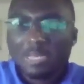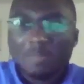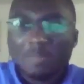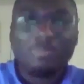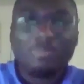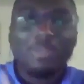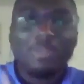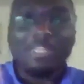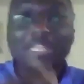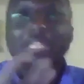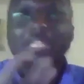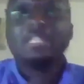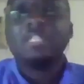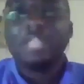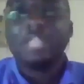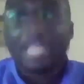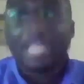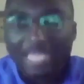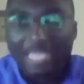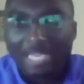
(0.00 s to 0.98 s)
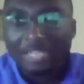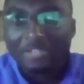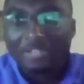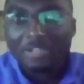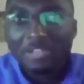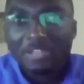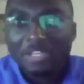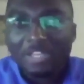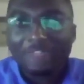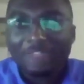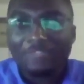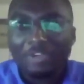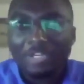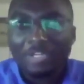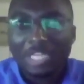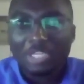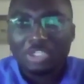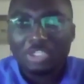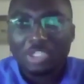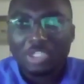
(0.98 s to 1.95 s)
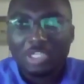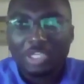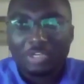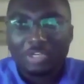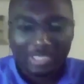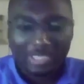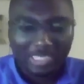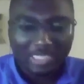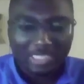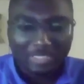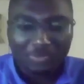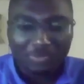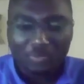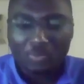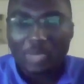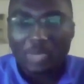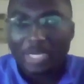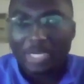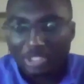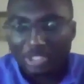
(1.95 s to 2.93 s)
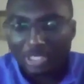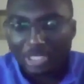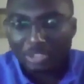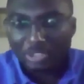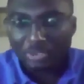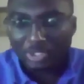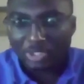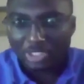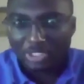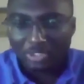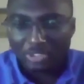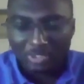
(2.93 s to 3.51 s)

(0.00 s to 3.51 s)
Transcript: But again, if you're an engineer, it's, why should I trust you?